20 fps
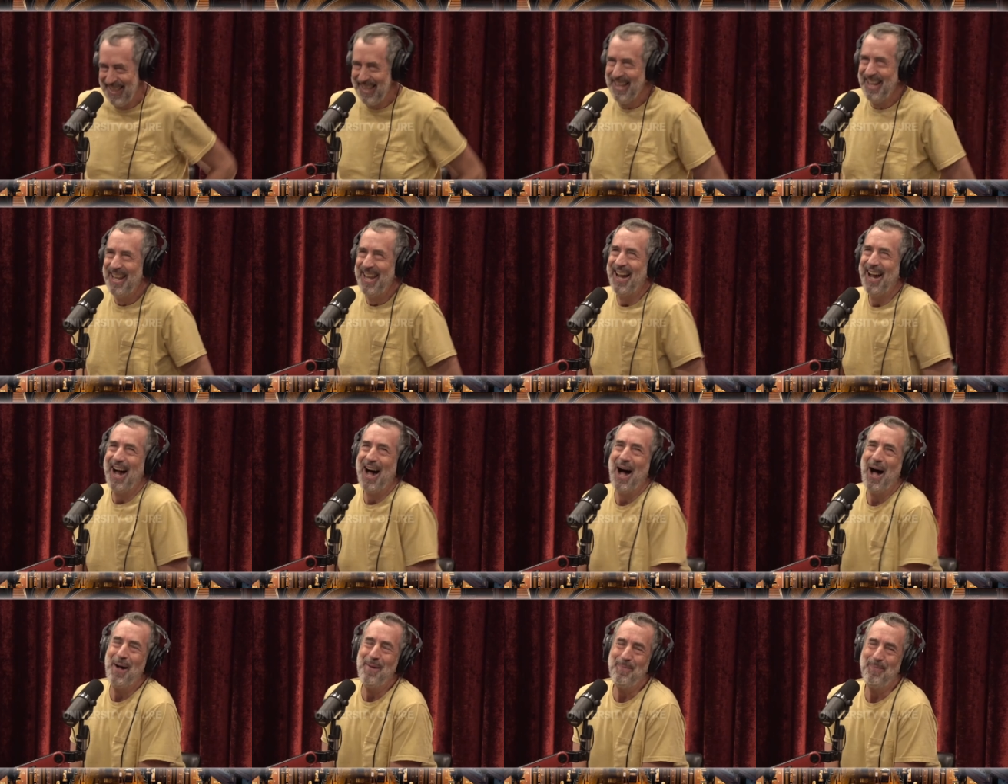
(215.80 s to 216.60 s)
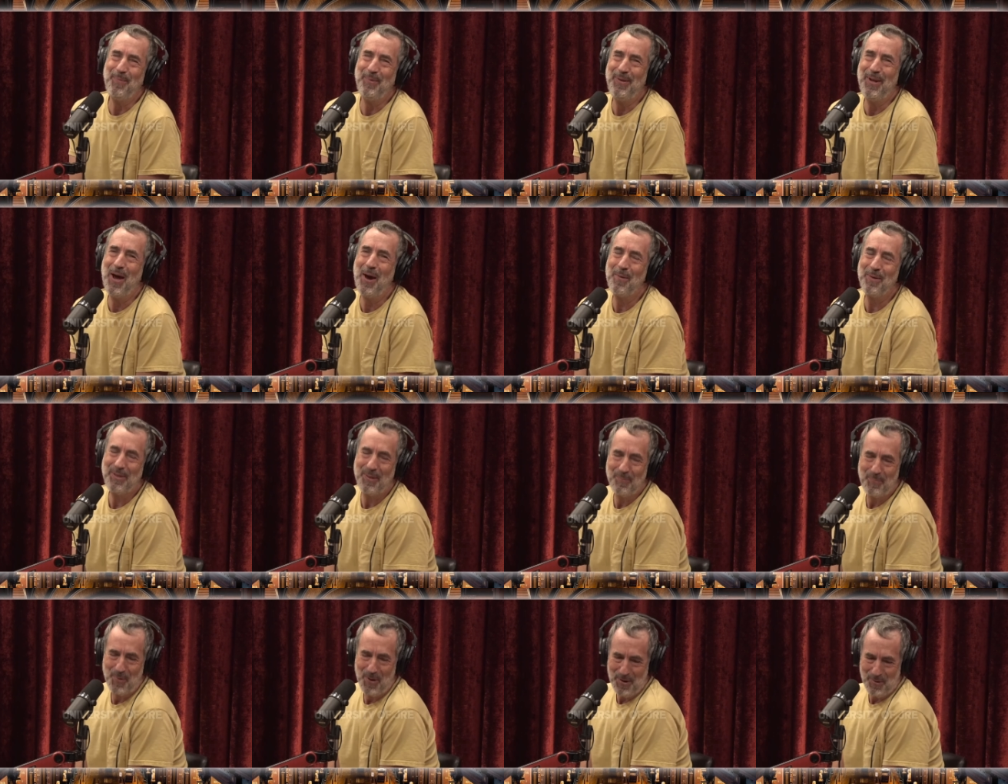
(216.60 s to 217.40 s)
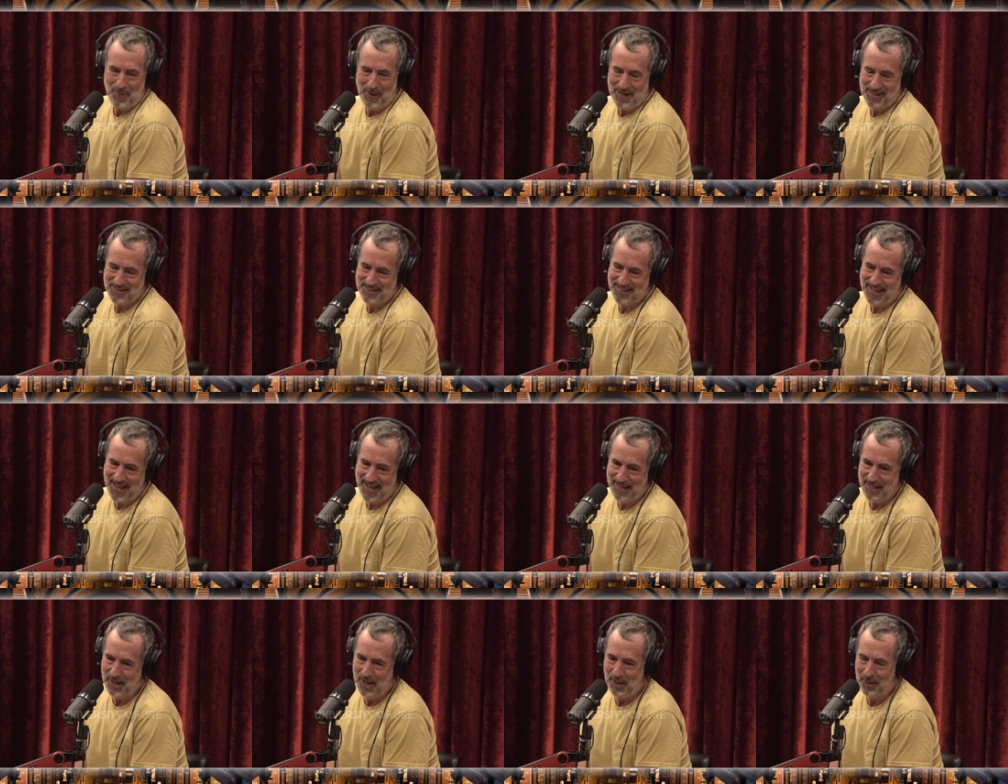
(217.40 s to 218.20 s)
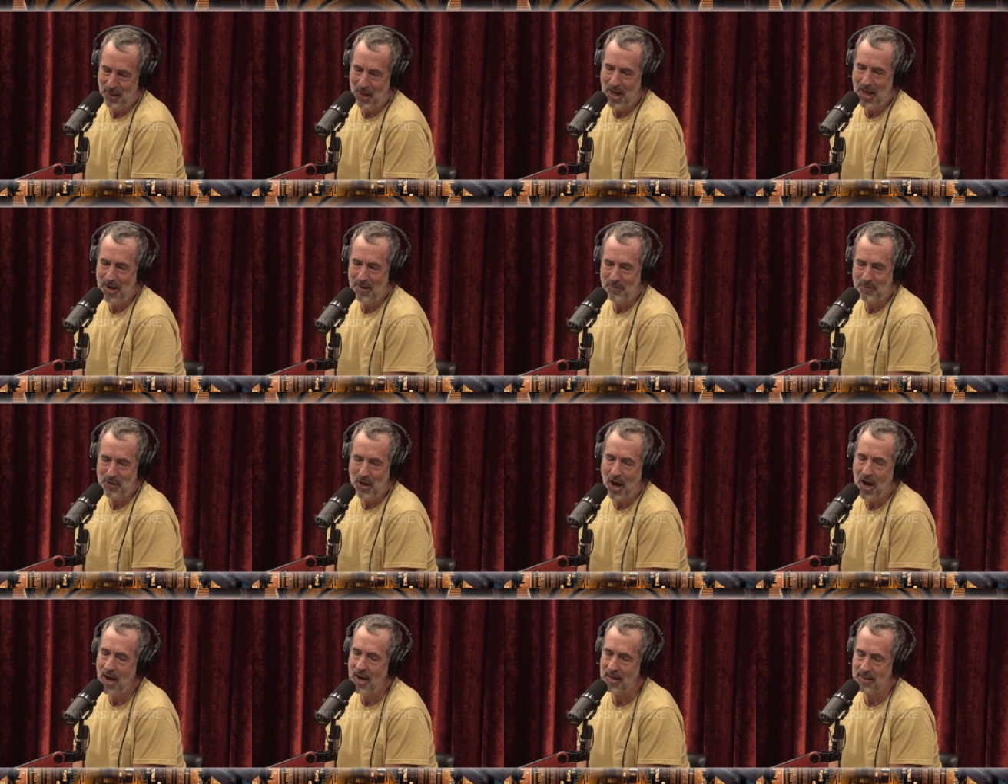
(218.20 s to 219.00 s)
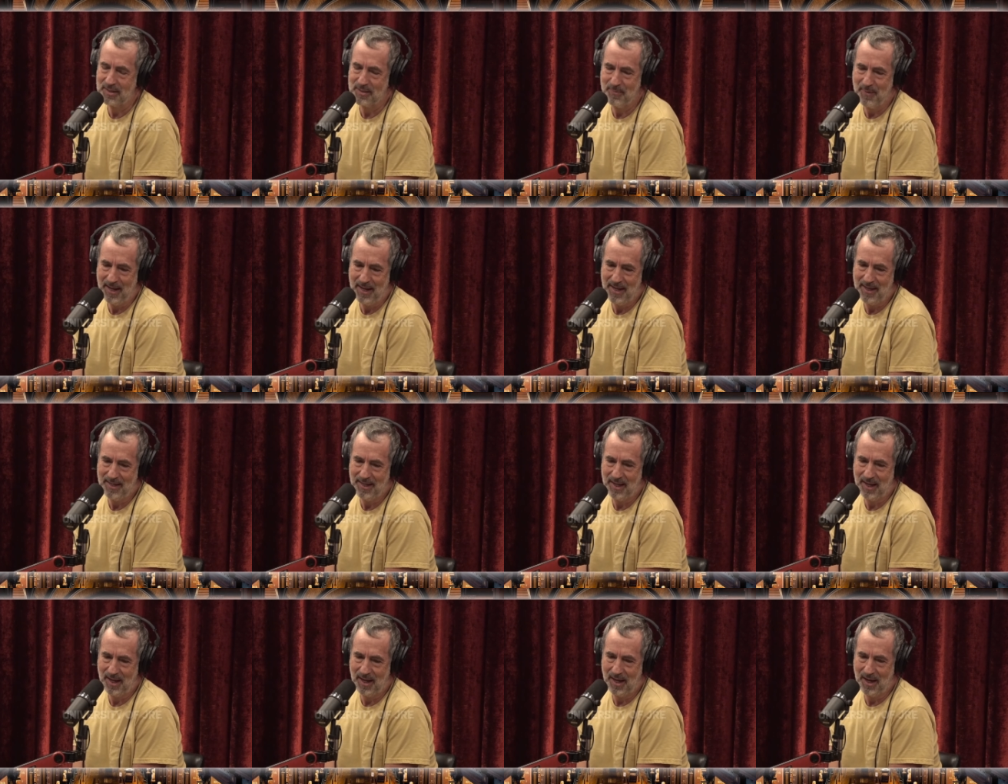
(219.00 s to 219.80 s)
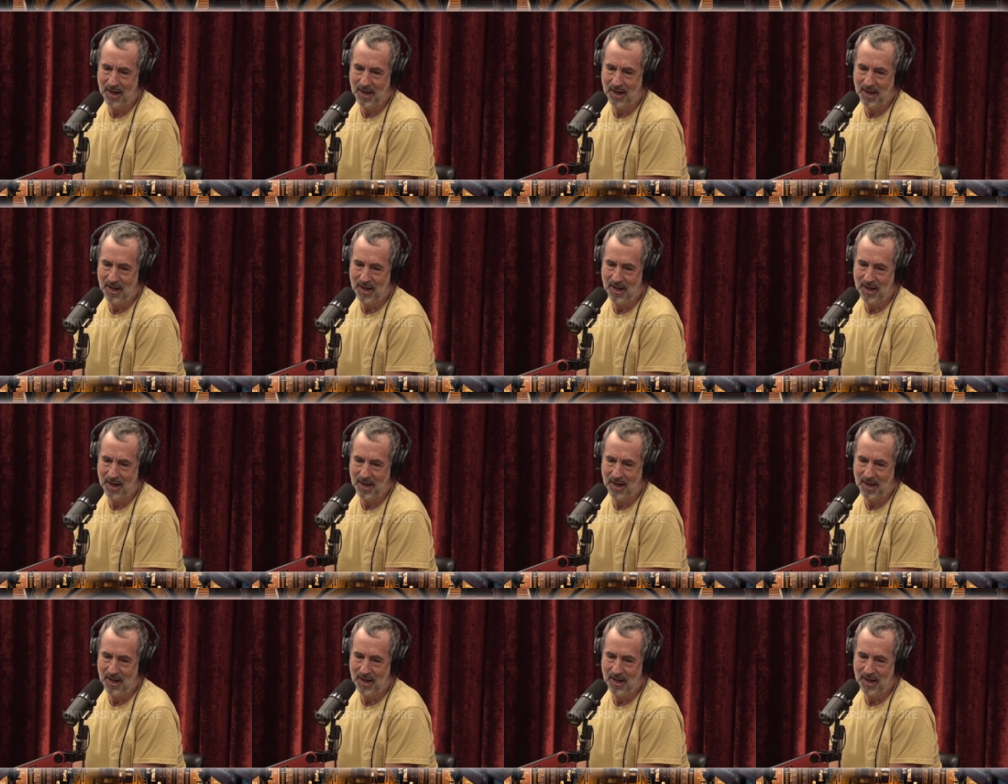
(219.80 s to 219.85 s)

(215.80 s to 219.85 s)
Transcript: point. um, no, but the point was that a lot of docs, man,